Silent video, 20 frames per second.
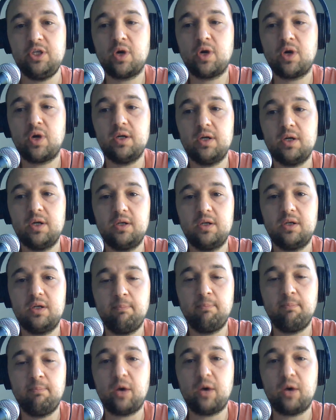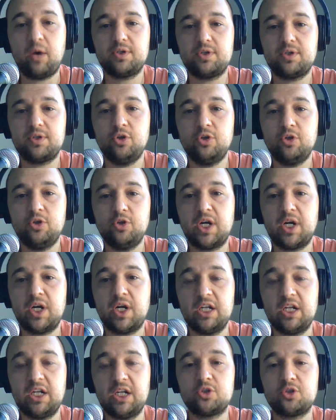you are empowered, you are
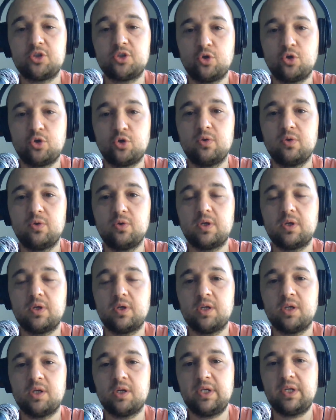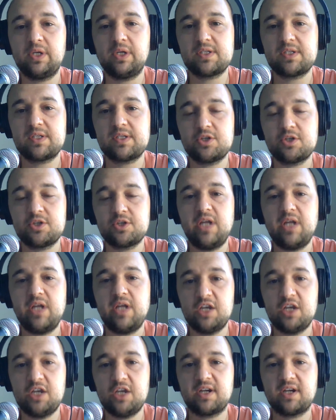in control, because such an
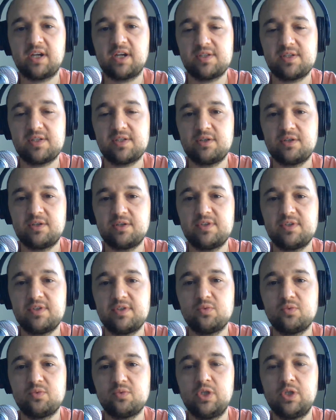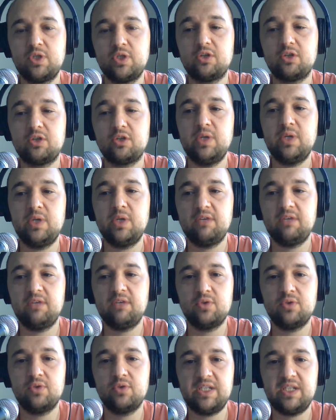HVAC as a service would not only give
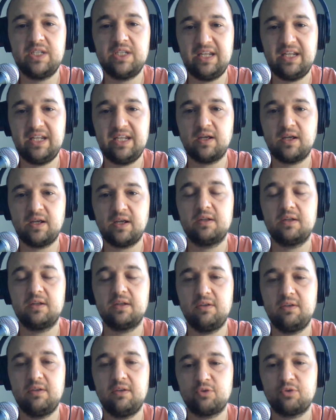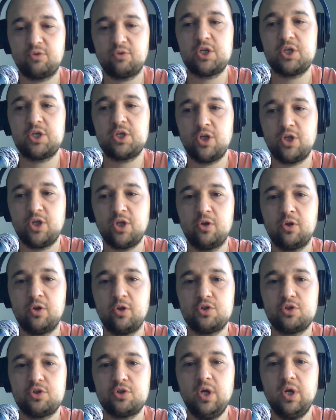you the data, the information,
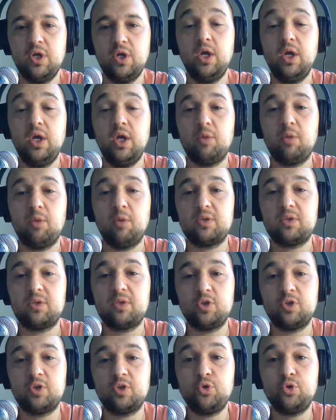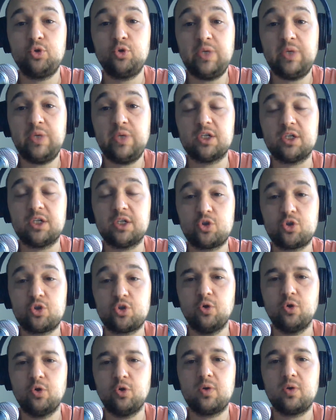knowledge, but would put you in
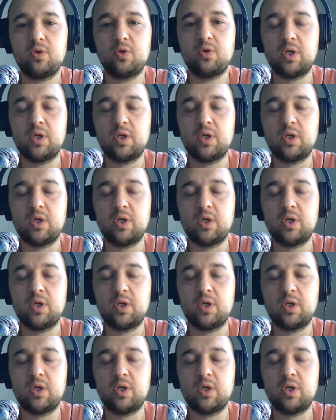control.